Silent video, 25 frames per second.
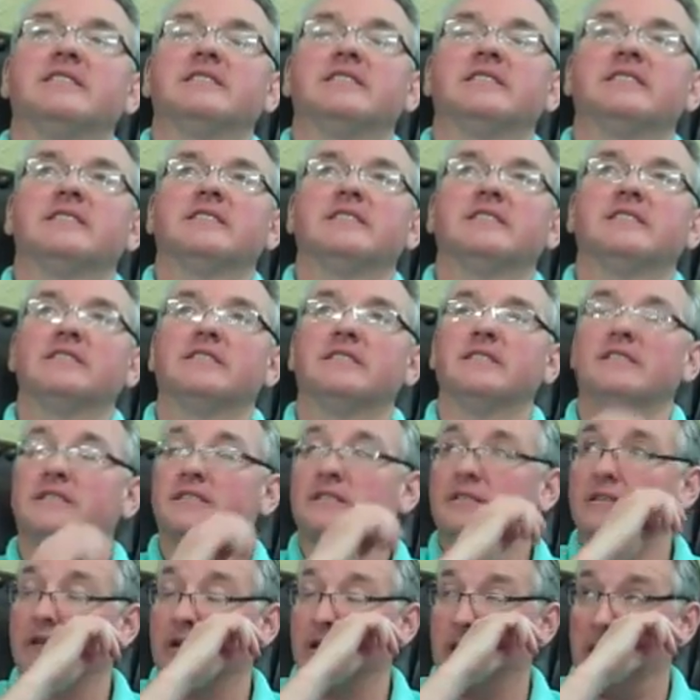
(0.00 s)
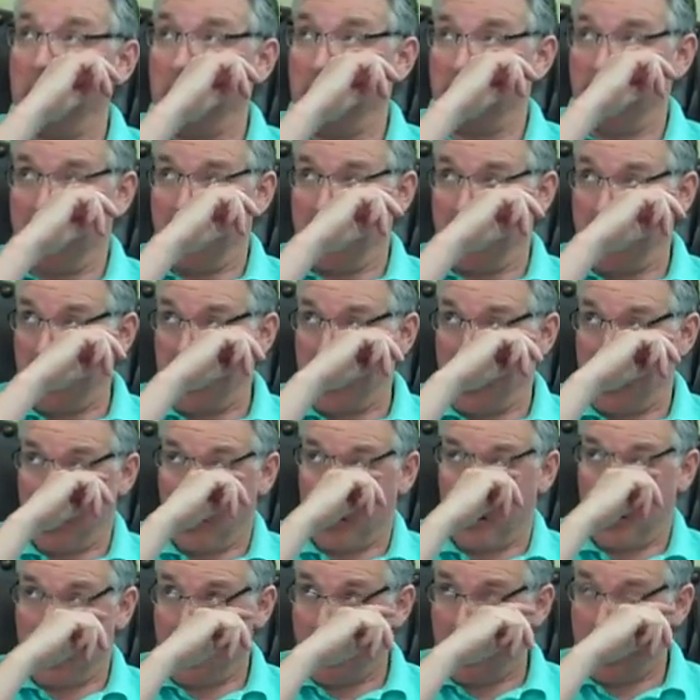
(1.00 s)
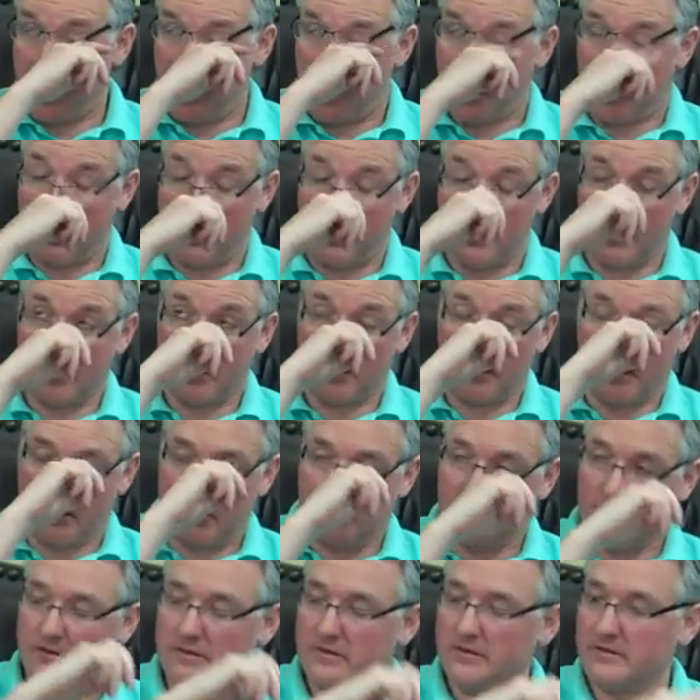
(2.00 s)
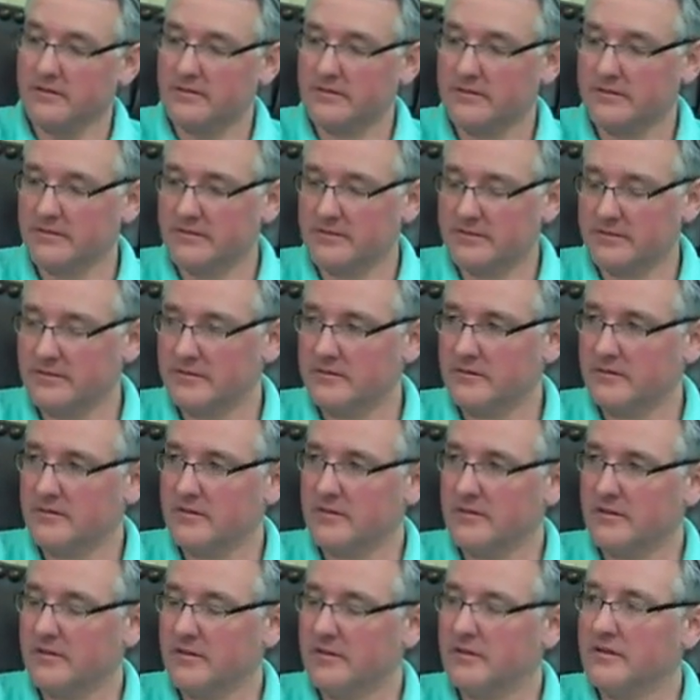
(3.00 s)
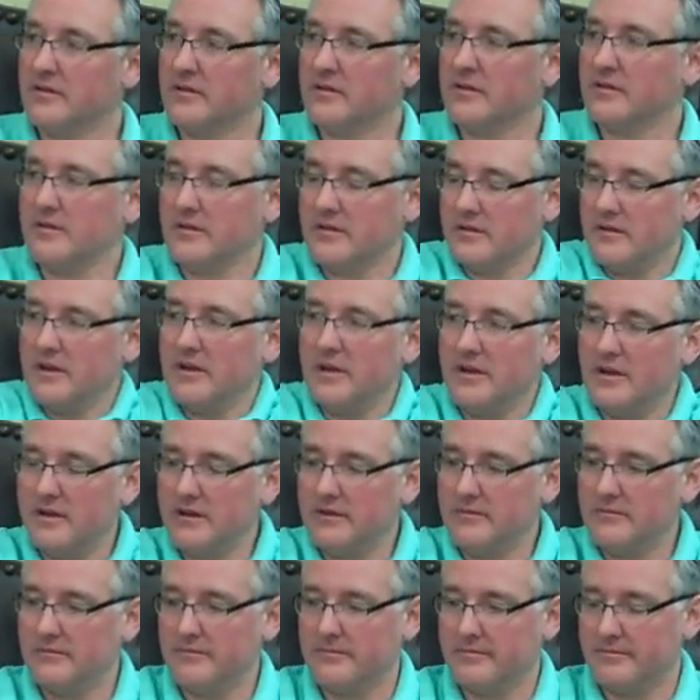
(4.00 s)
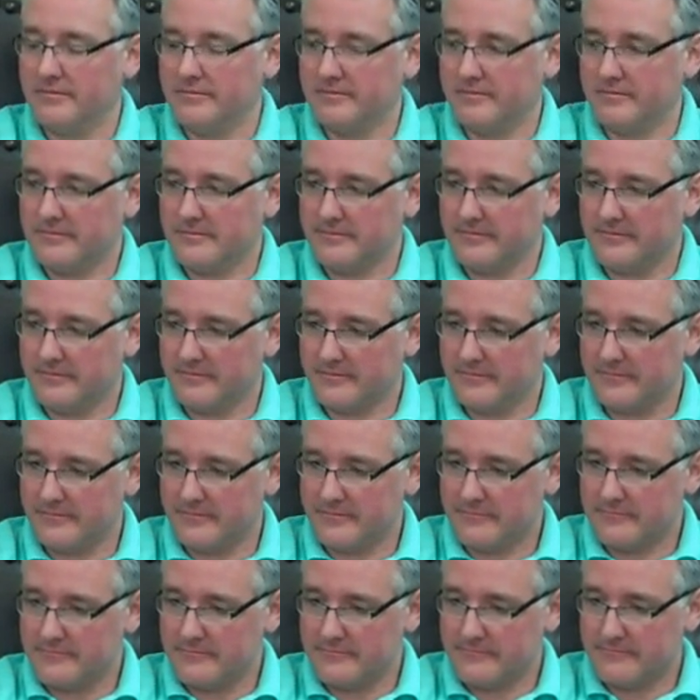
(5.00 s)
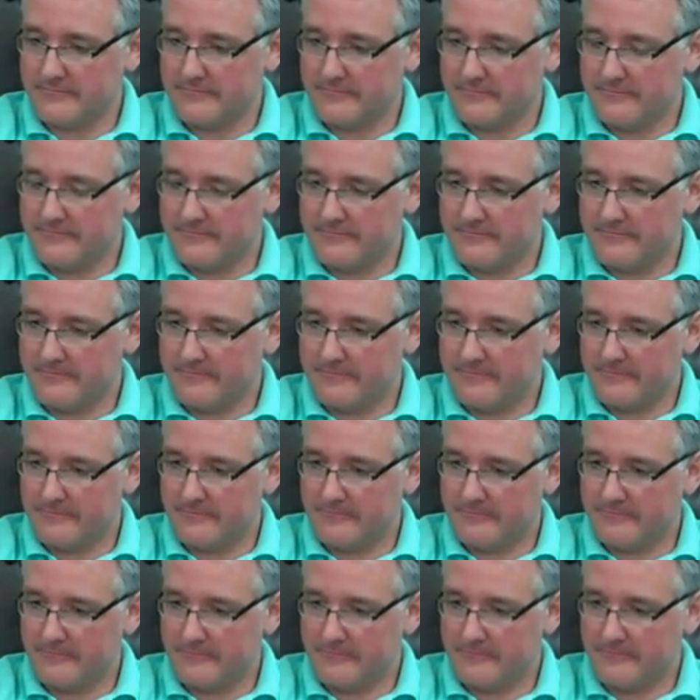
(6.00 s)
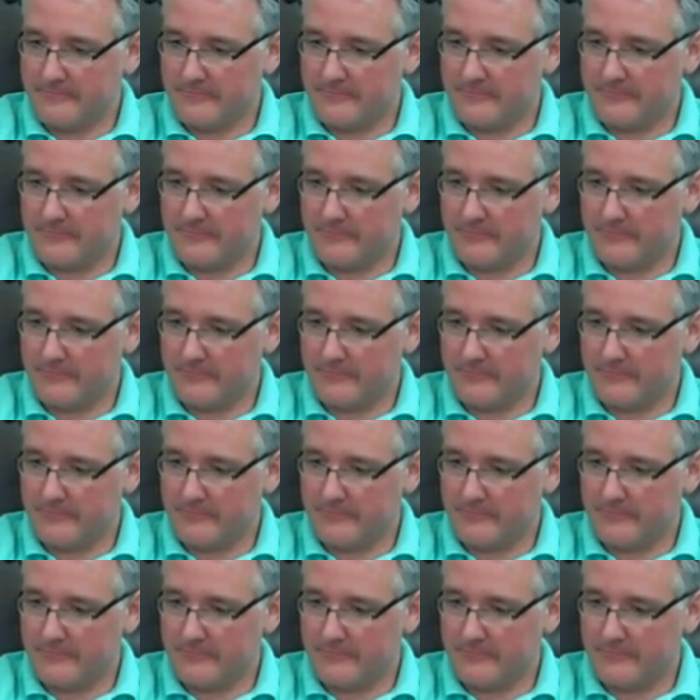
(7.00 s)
This person isn't speaking.